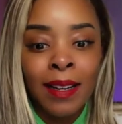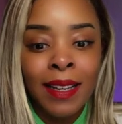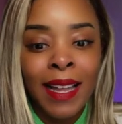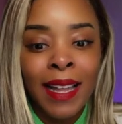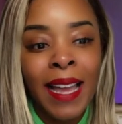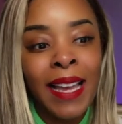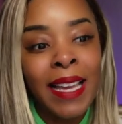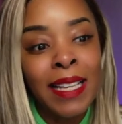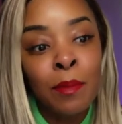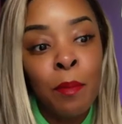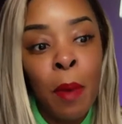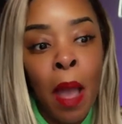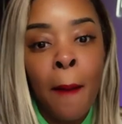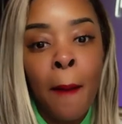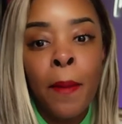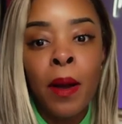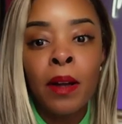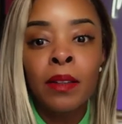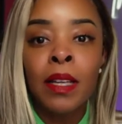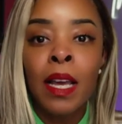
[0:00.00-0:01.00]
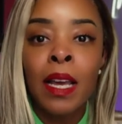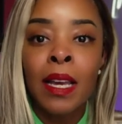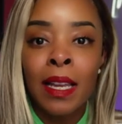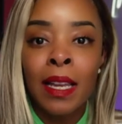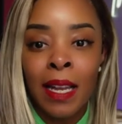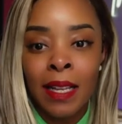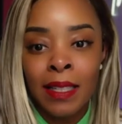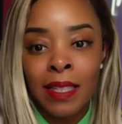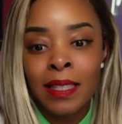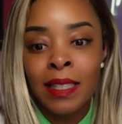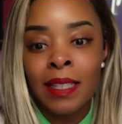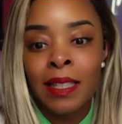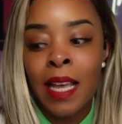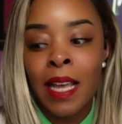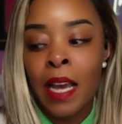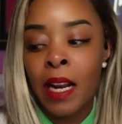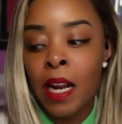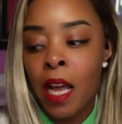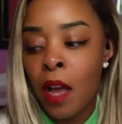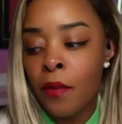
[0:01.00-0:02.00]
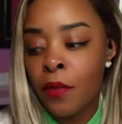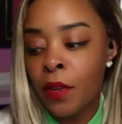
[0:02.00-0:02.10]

I guess my birthday. Can I take the night off?